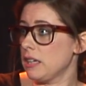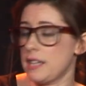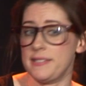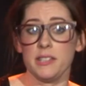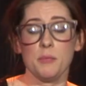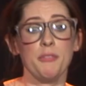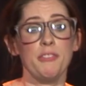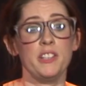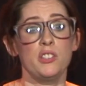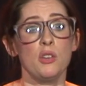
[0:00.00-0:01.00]
I said to my
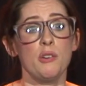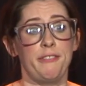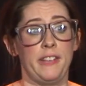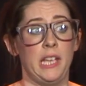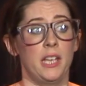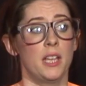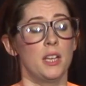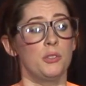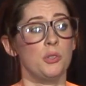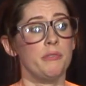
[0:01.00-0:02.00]
friend Sophie,
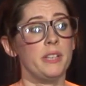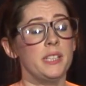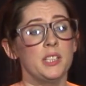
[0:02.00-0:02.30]
do I really